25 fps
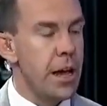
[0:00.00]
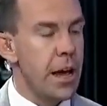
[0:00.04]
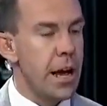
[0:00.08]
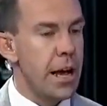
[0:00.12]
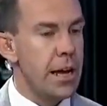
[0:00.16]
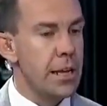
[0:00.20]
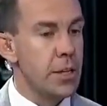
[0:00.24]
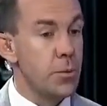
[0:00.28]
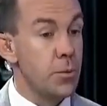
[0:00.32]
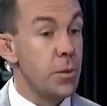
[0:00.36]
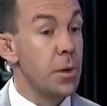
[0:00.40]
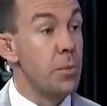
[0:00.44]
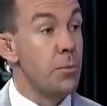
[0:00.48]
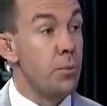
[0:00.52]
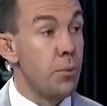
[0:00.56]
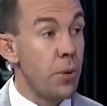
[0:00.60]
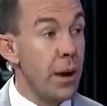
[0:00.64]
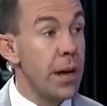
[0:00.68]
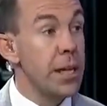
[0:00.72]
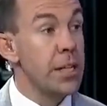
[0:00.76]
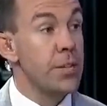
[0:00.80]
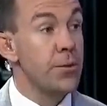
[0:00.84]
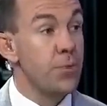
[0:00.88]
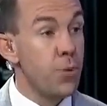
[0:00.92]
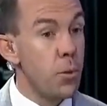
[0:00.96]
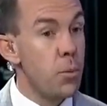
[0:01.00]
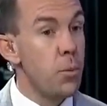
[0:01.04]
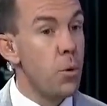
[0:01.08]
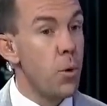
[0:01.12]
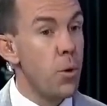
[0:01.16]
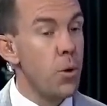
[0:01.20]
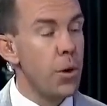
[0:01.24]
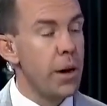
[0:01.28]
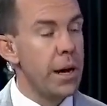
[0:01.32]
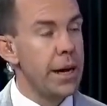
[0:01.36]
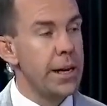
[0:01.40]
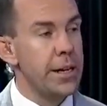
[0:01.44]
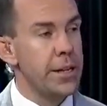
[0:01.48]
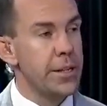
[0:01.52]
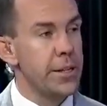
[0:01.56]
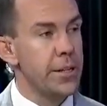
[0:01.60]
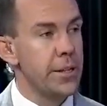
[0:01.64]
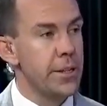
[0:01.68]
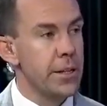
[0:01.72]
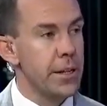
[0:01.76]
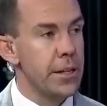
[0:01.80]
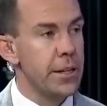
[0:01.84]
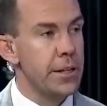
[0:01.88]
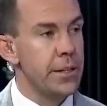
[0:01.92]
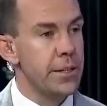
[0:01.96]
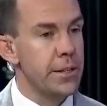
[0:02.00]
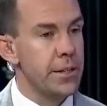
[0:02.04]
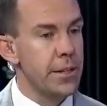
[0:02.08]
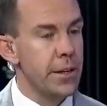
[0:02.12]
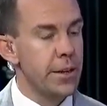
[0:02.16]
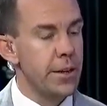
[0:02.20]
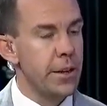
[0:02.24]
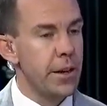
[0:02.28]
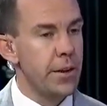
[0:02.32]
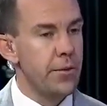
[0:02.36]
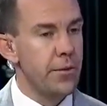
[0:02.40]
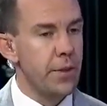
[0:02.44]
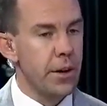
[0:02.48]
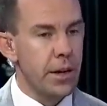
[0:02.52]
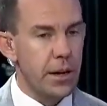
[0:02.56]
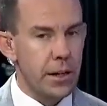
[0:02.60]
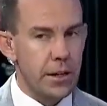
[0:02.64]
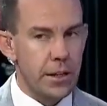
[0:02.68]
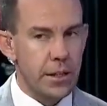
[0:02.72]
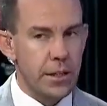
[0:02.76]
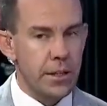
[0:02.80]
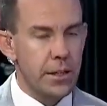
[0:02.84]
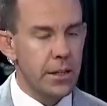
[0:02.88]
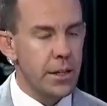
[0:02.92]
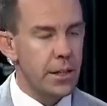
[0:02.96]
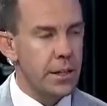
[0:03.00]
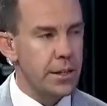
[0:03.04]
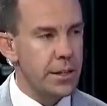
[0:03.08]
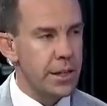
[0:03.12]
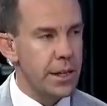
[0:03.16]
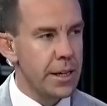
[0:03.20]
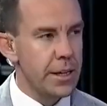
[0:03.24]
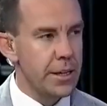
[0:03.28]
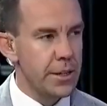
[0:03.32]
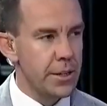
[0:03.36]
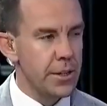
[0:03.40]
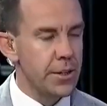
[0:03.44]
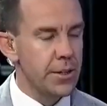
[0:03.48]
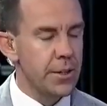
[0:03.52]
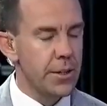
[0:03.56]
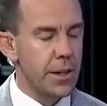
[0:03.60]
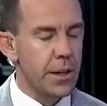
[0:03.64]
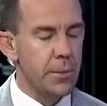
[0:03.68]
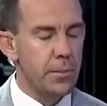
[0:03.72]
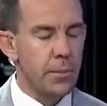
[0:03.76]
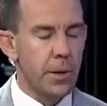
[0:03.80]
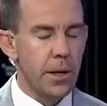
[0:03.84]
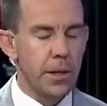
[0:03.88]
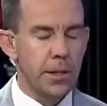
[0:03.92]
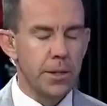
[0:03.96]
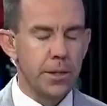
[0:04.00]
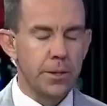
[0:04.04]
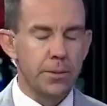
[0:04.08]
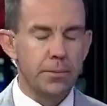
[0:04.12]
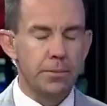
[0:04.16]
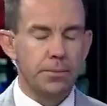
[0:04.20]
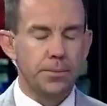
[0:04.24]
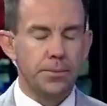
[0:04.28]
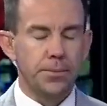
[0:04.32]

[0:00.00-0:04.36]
as we brace for more cases in South Africa. Let's take a listen to that bite.